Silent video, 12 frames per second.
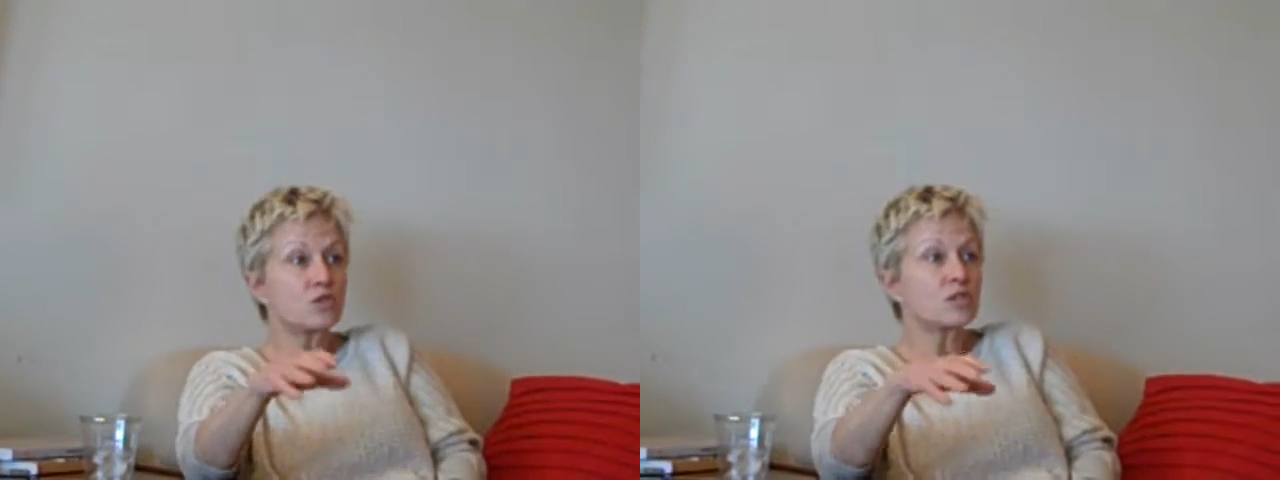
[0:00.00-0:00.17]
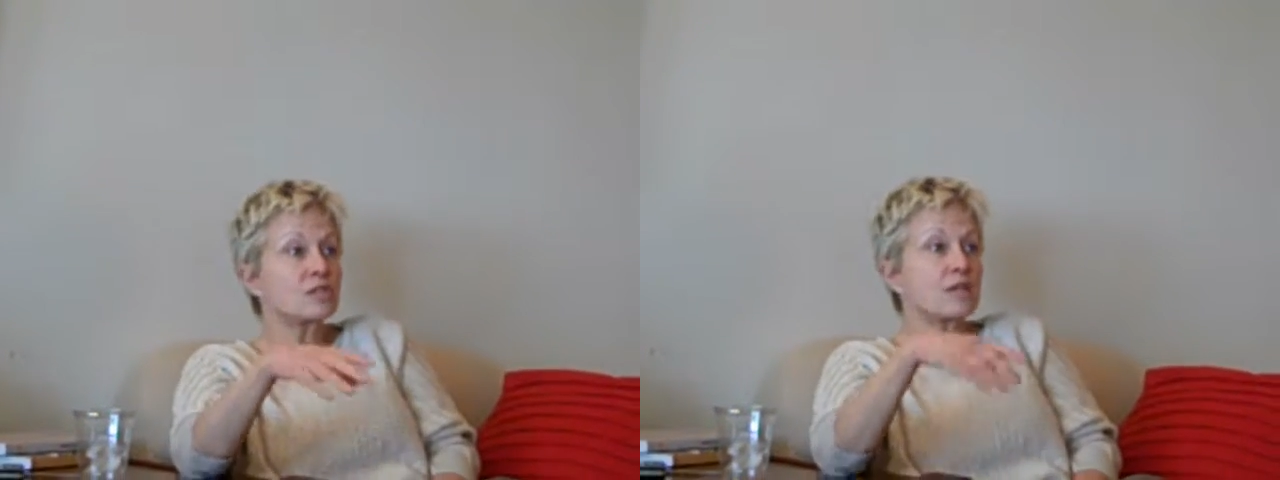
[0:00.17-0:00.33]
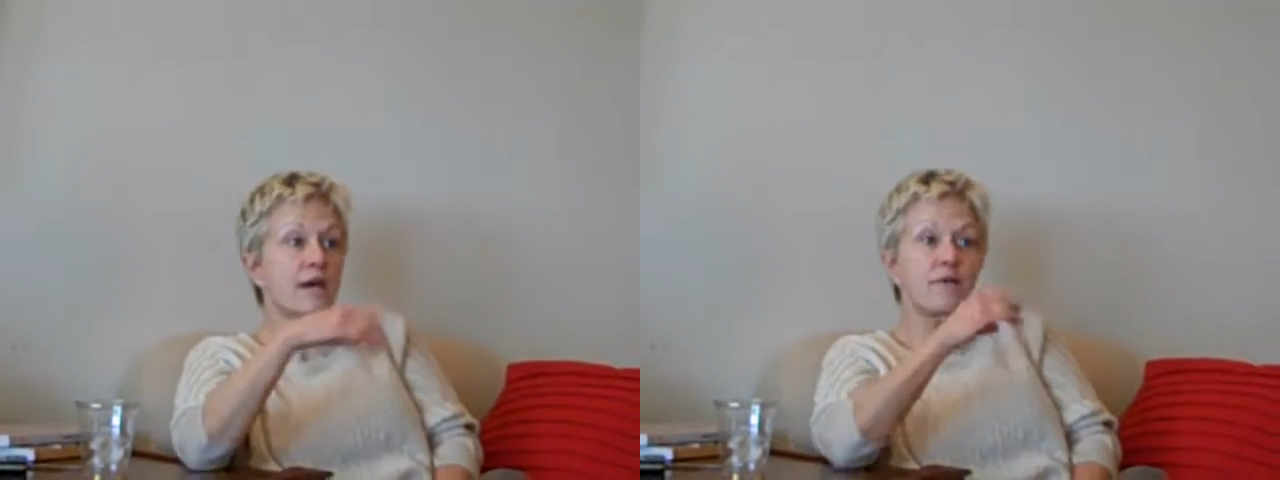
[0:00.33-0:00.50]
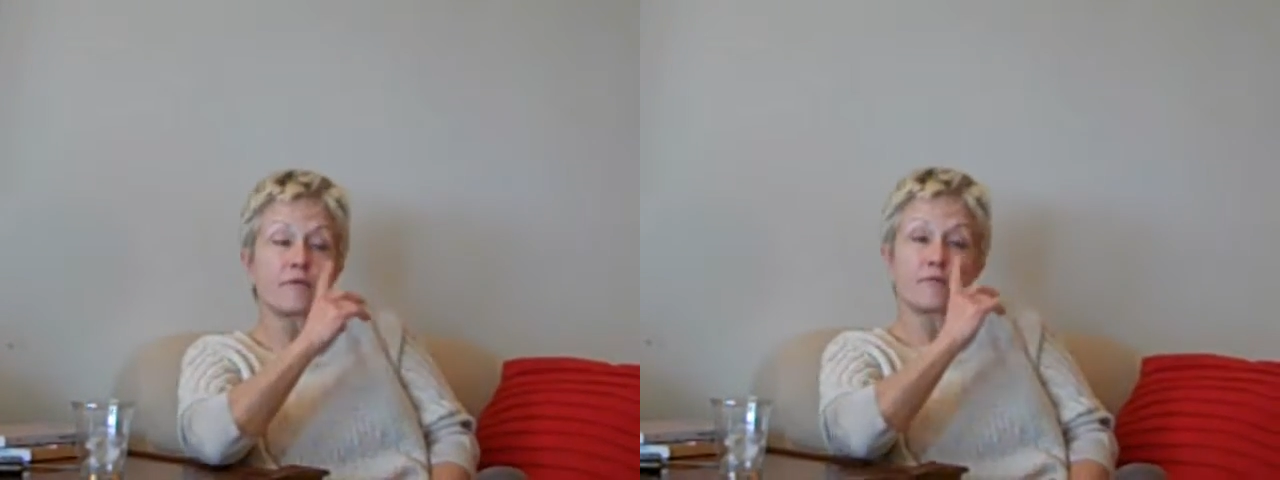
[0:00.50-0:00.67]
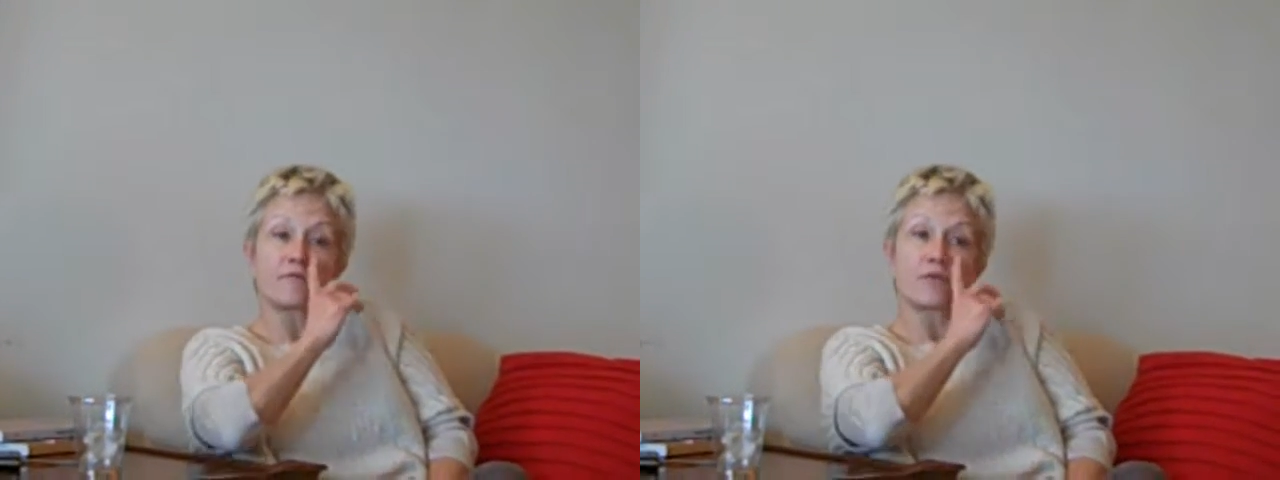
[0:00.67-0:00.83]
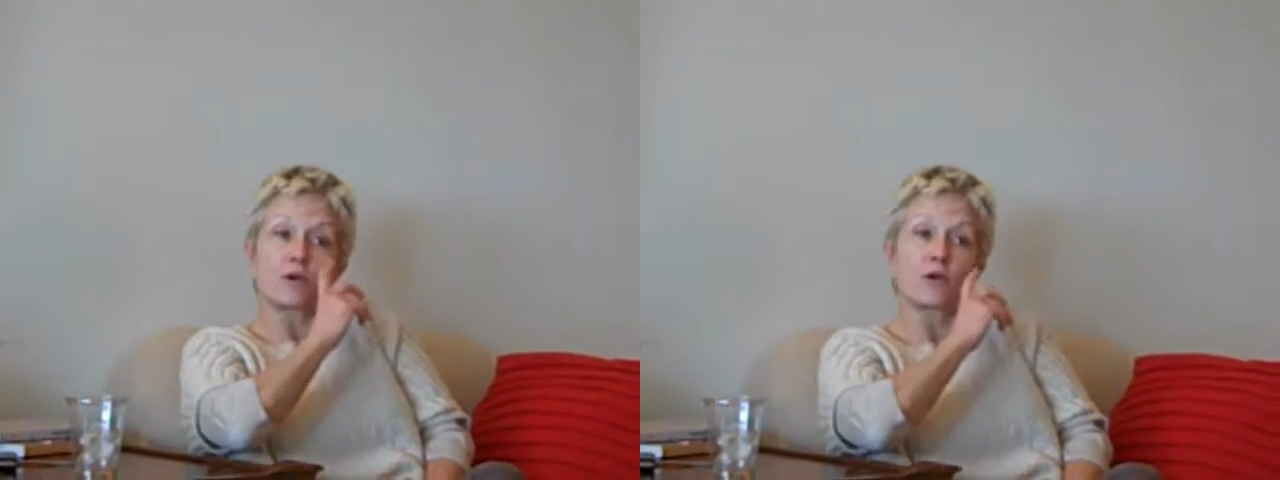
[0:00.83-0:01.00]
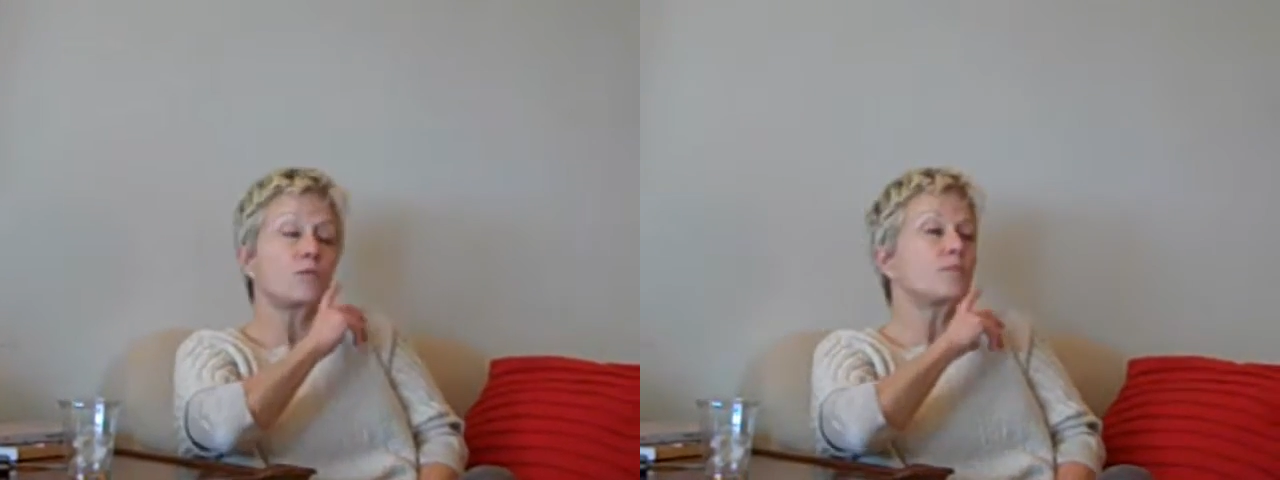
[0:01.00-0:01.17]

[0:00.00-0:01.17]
just to have a photo